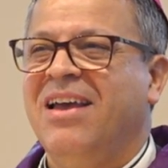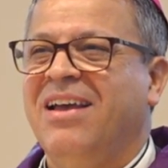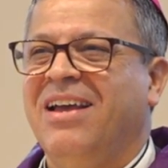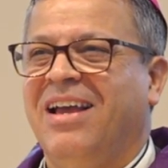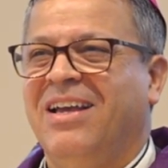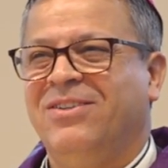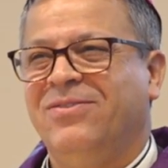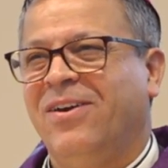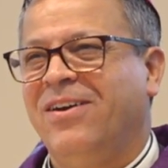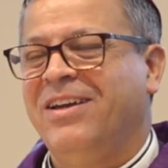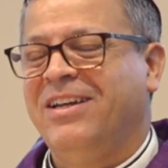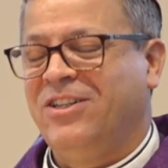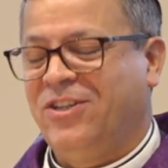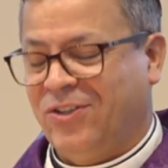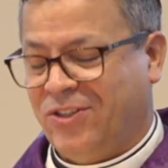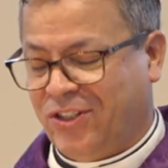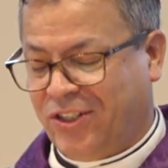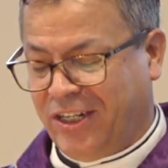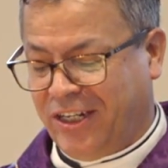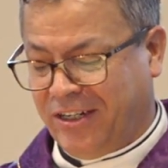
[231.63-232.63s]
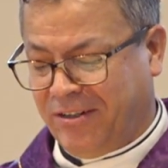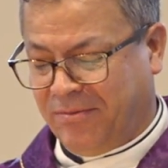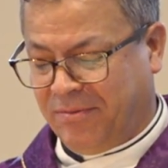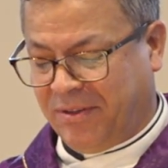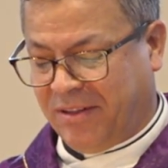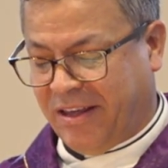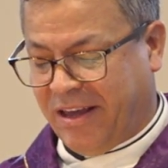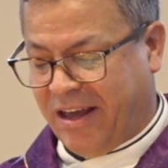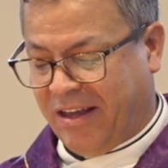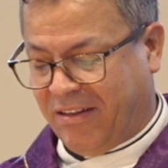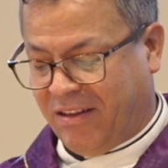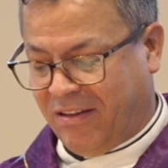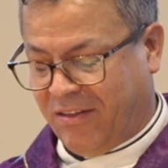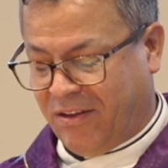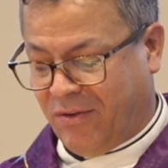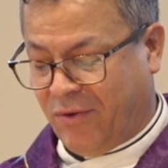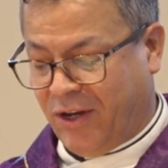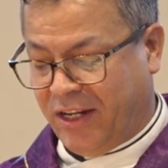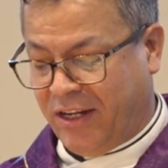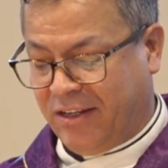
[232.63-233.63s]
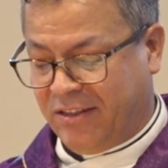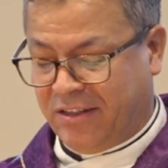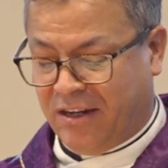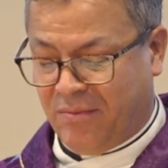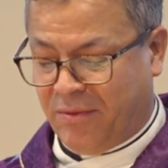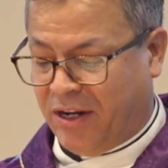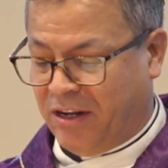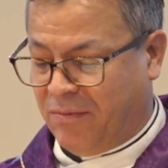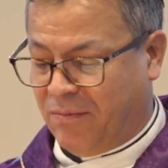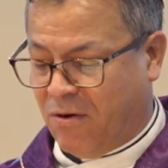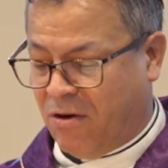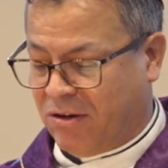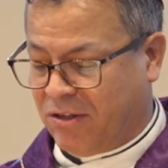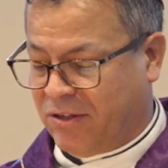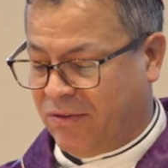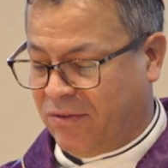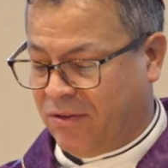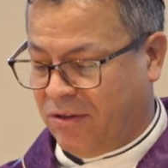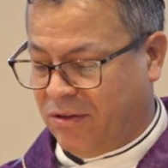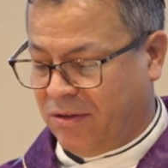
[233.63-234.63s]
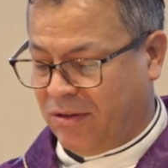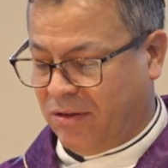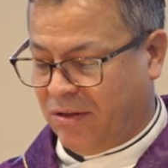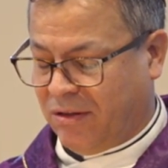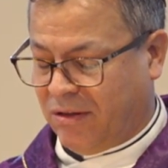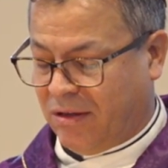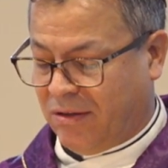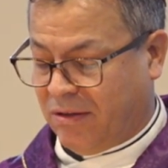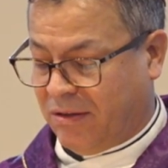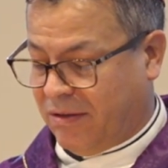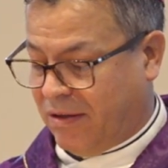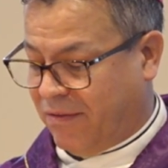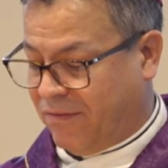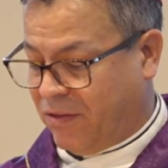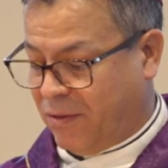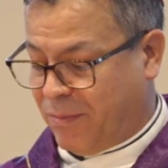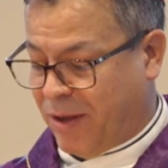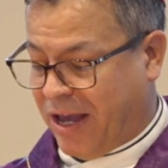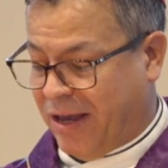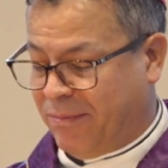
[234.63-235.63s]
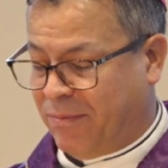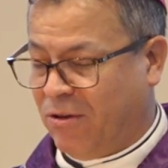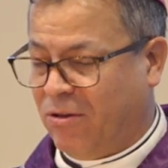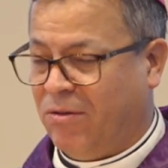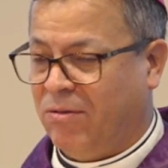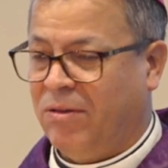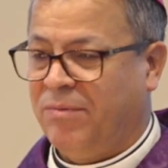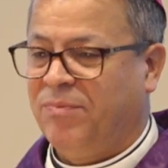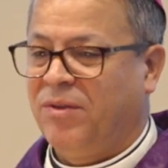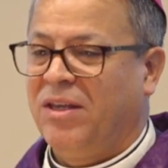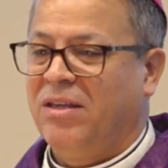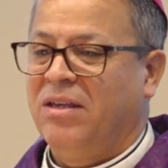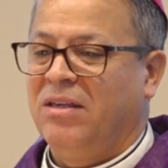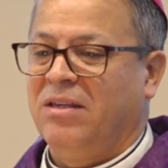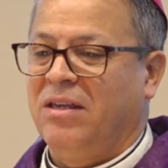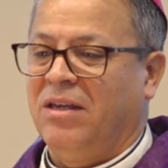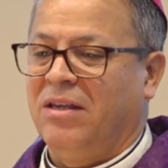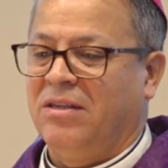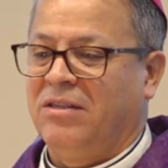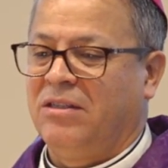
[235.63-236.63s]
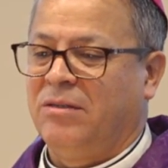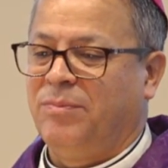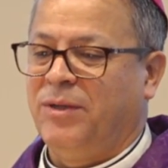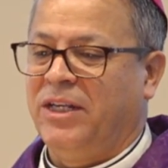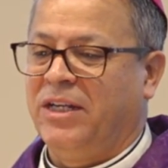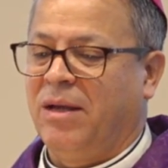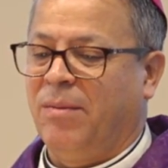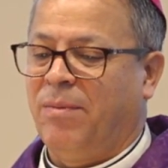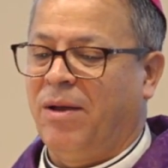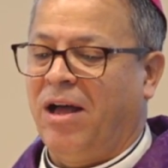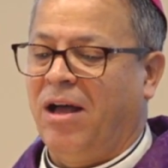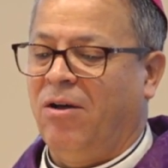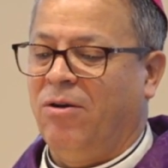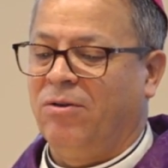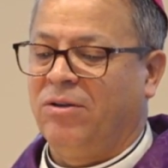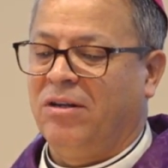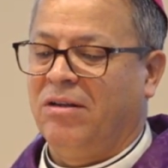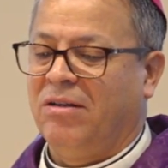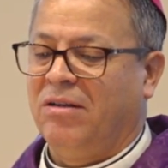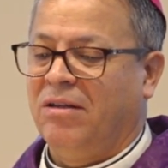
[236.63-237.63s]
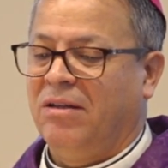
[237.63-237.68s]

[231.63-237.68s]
It's very interesting that the readings in many parts of the Bible speak about